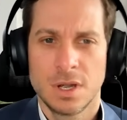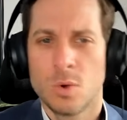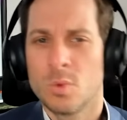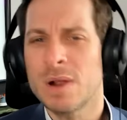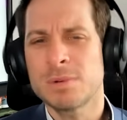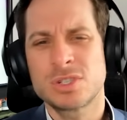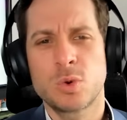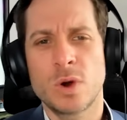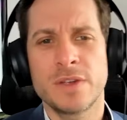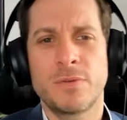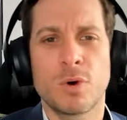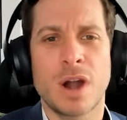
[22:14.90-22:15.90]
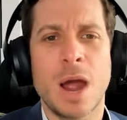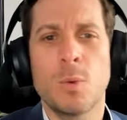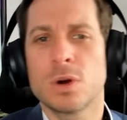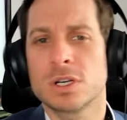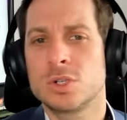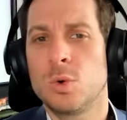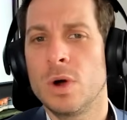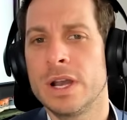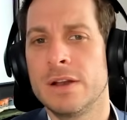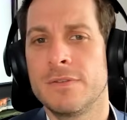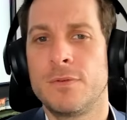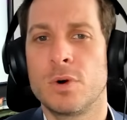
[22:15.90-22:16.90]
When I was 24, I worked
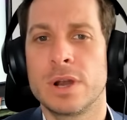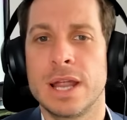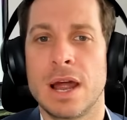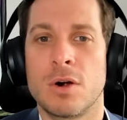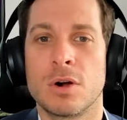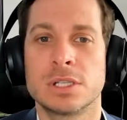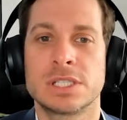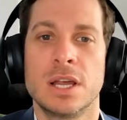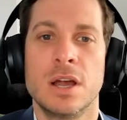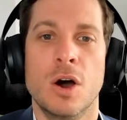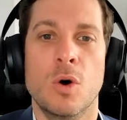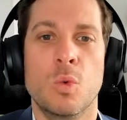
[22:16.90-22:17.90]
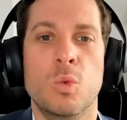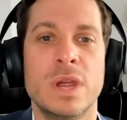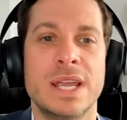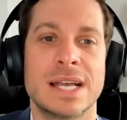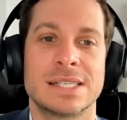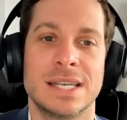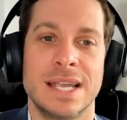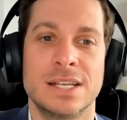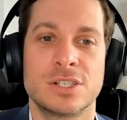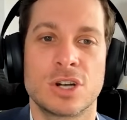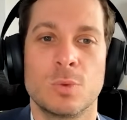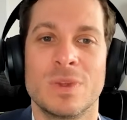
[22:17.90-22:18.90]
20 to 40 hours a week as an
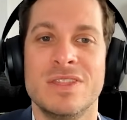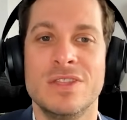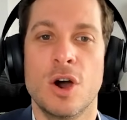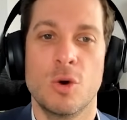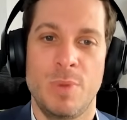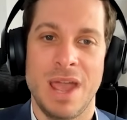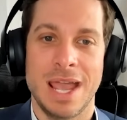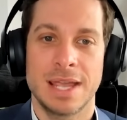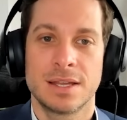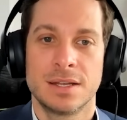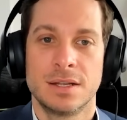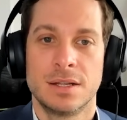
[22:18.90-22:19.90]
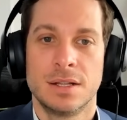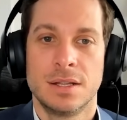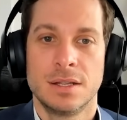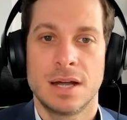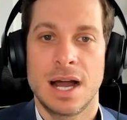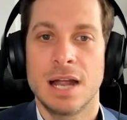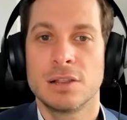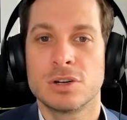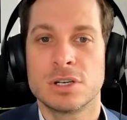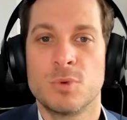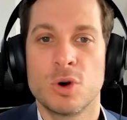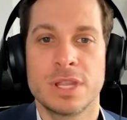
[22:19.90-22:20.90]
intern with no pay. I
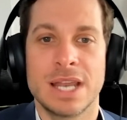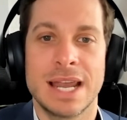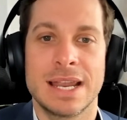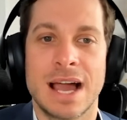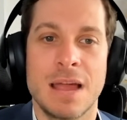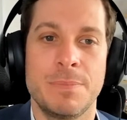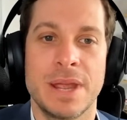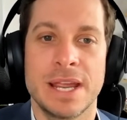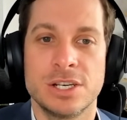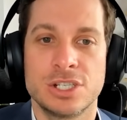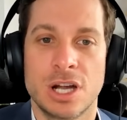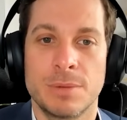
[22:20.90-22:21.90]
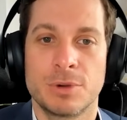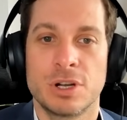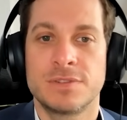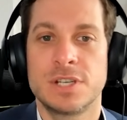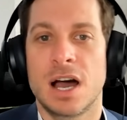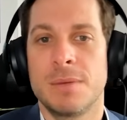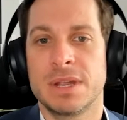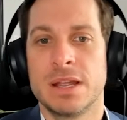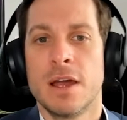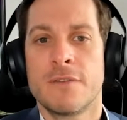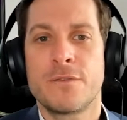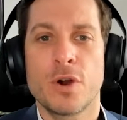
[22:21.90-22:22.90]
learned more than any high-paying job could have taught me.
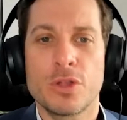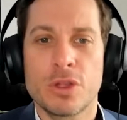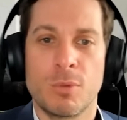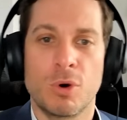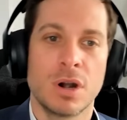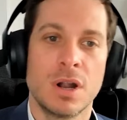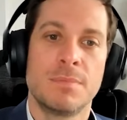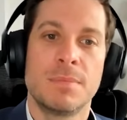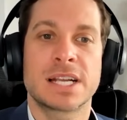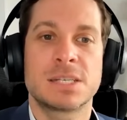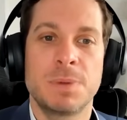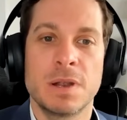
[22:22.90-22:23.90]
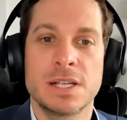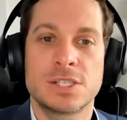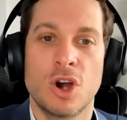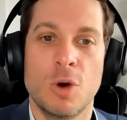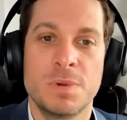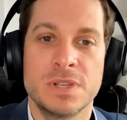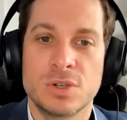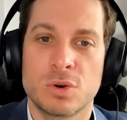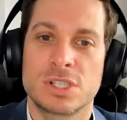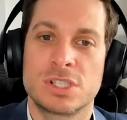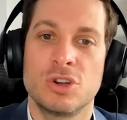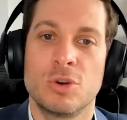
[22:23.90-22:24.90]
Furthermore, my experience opened the door
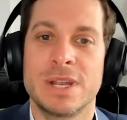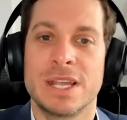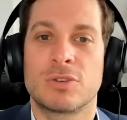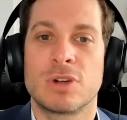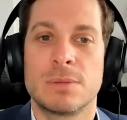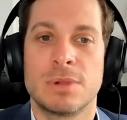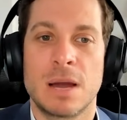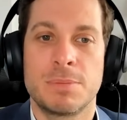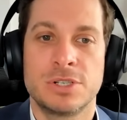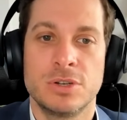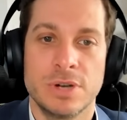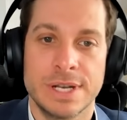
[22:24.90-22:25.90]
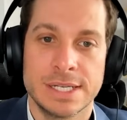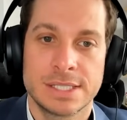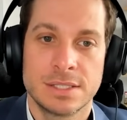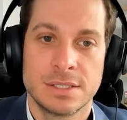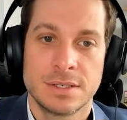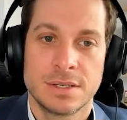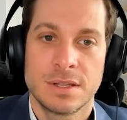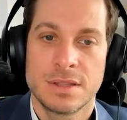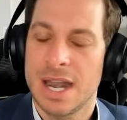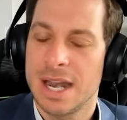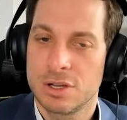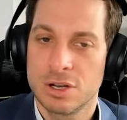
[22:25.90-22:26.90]
to so many incredible opportunities
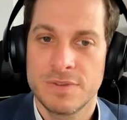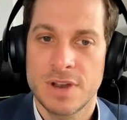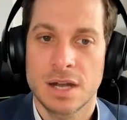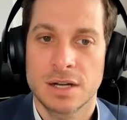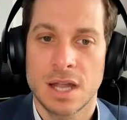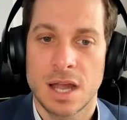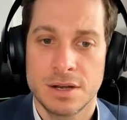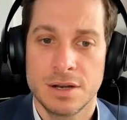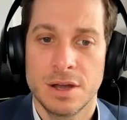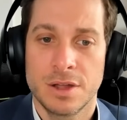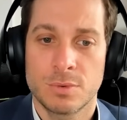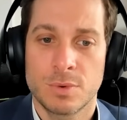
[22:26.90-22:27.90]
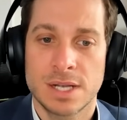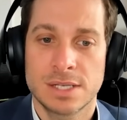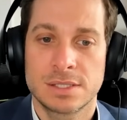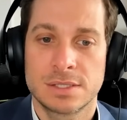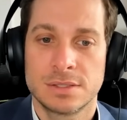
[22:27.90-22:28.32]
that I could have not gotten otherwise.